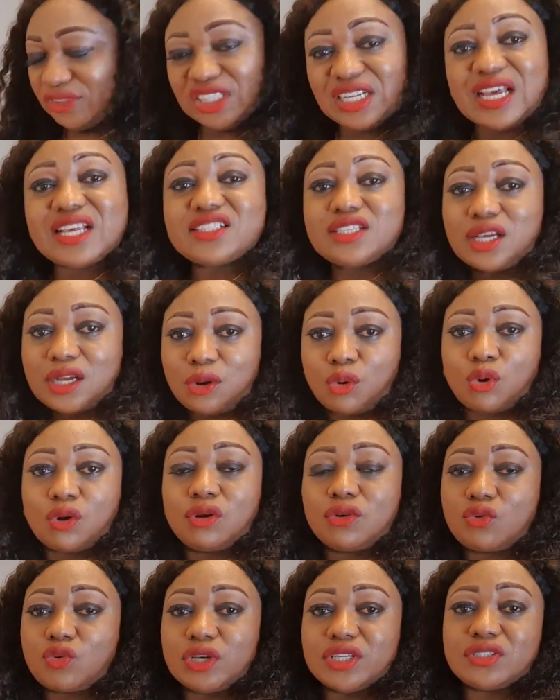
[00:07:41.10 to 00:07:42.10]
That's the
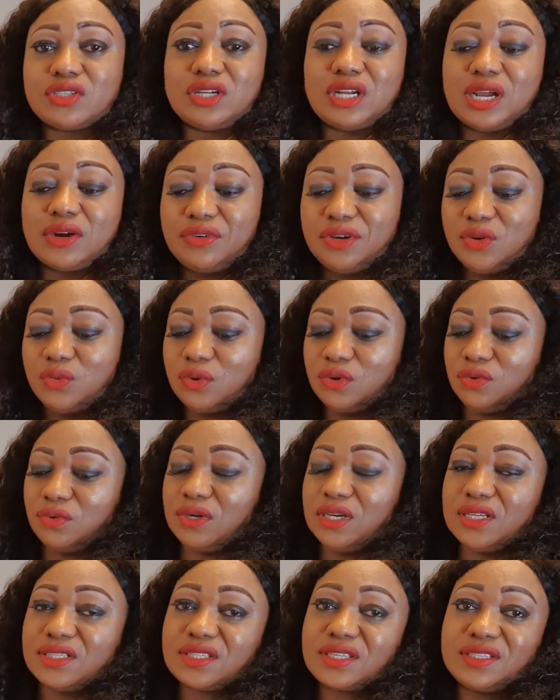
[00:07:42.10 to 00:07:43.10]
question I really want to
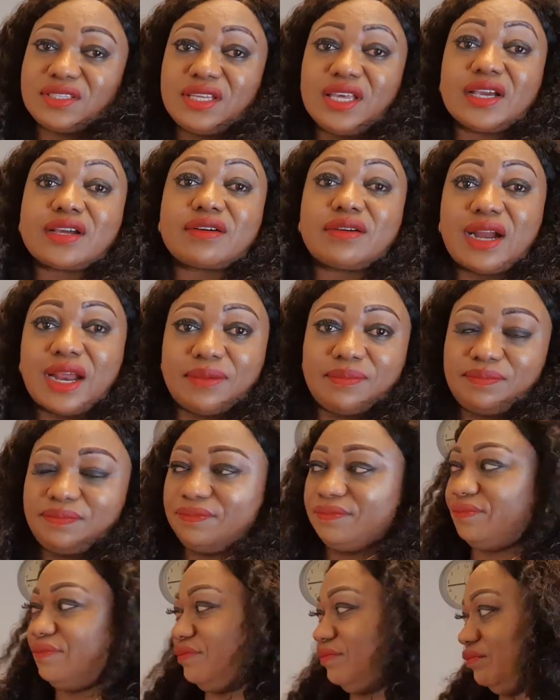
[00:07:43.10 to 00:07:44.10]
ask. Is it a crime?
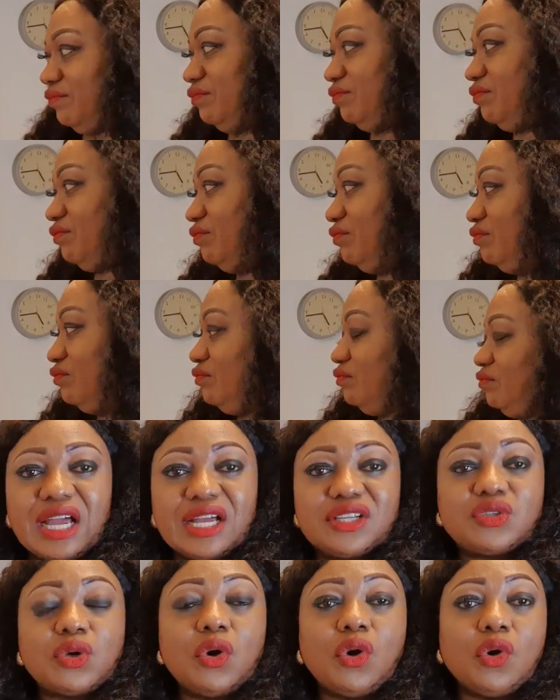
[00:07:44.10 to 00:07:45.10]

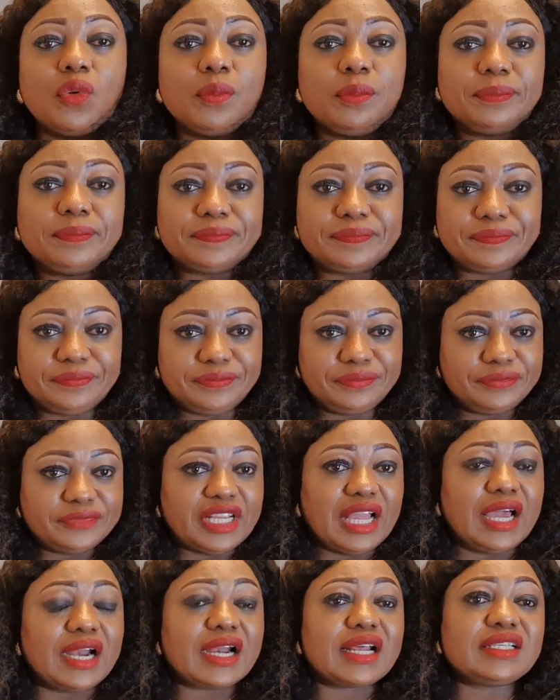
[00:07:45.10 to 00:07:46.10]
At home,
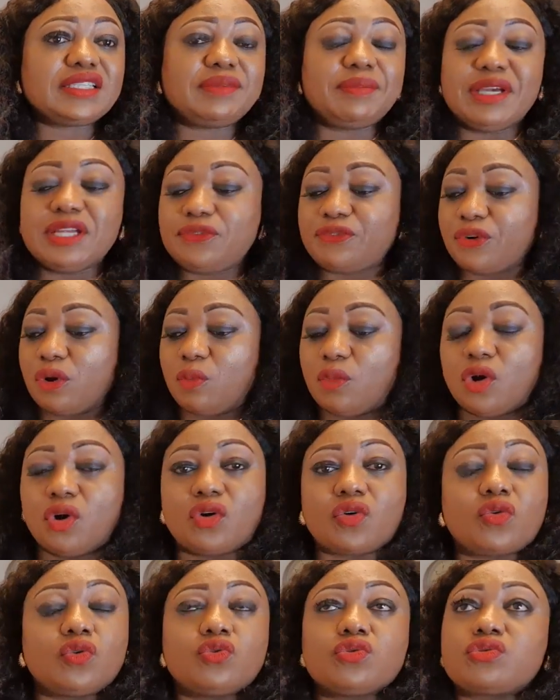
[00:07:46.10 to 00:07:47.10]
harassment from
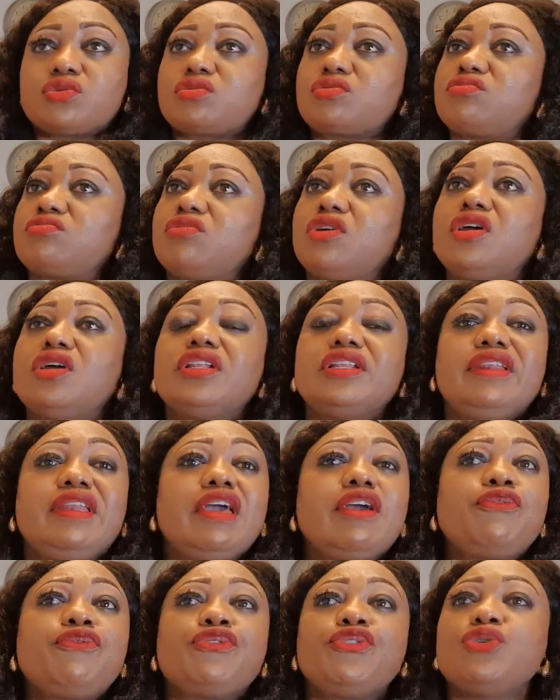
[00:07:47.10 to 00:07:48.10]
uncles,
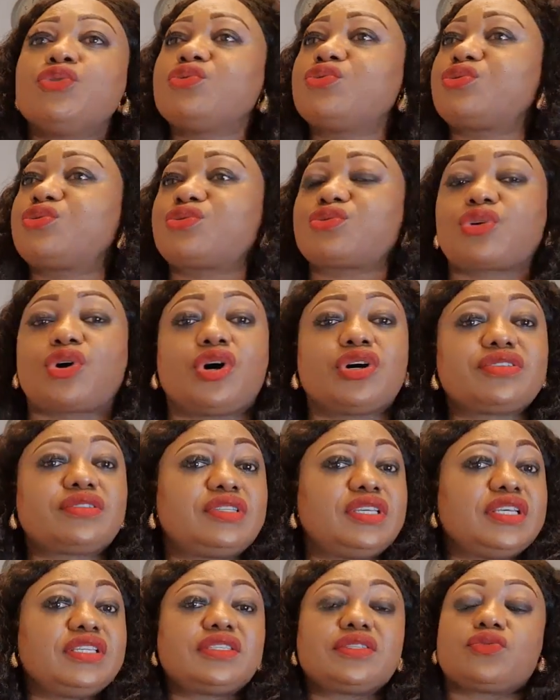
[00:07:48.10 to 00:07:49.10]
nephews,
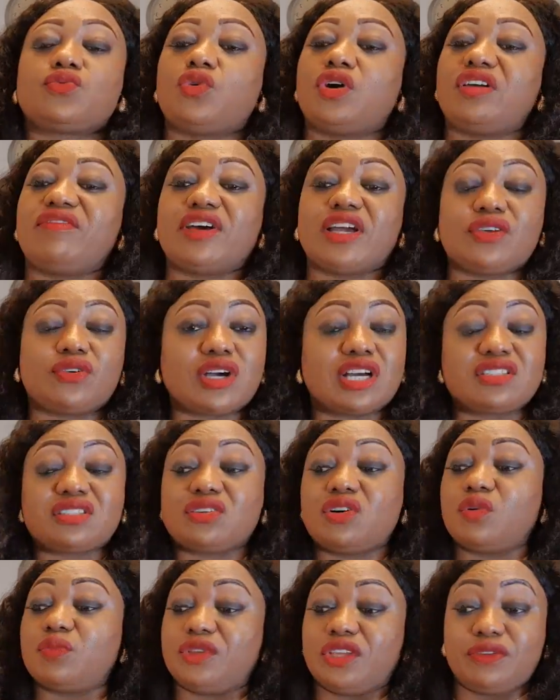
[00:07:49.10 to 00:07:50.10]
cousins, whatever you can
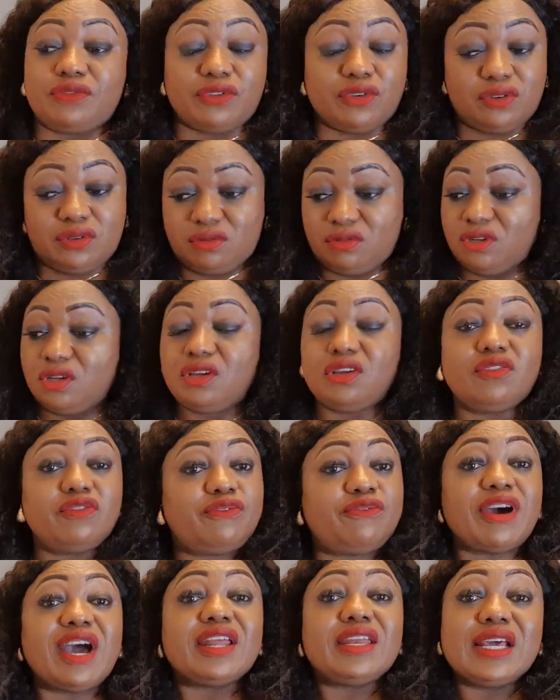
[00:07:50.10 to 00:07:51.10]
find, even
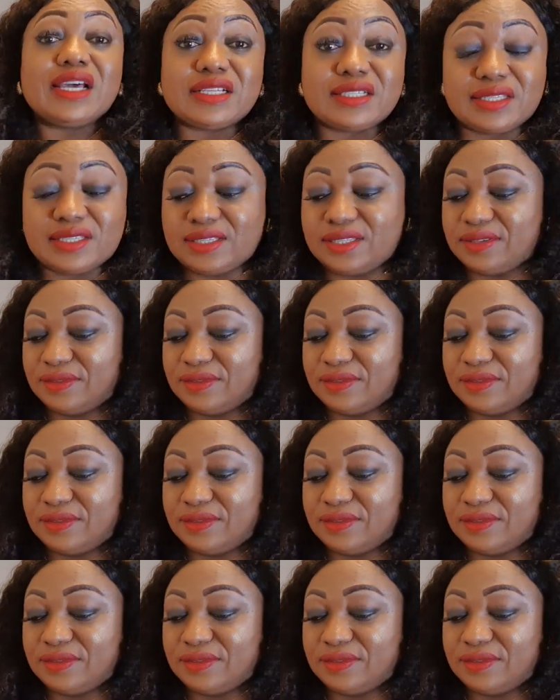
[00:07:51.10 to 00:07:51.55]
fathers